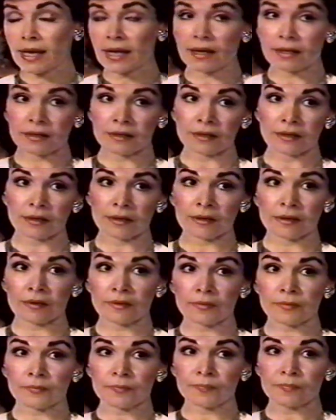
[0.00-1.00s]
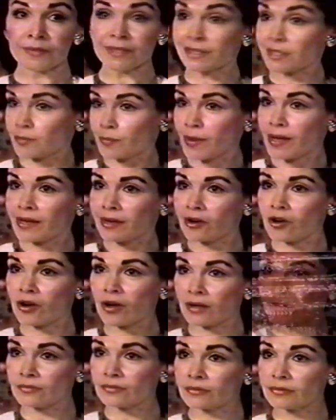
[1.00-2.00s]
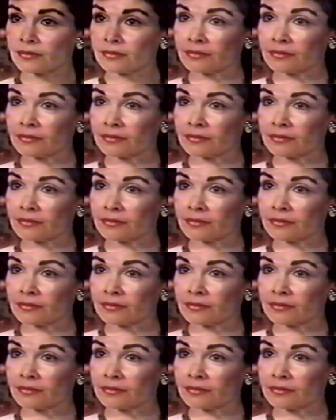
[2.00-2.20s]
And it's paid off.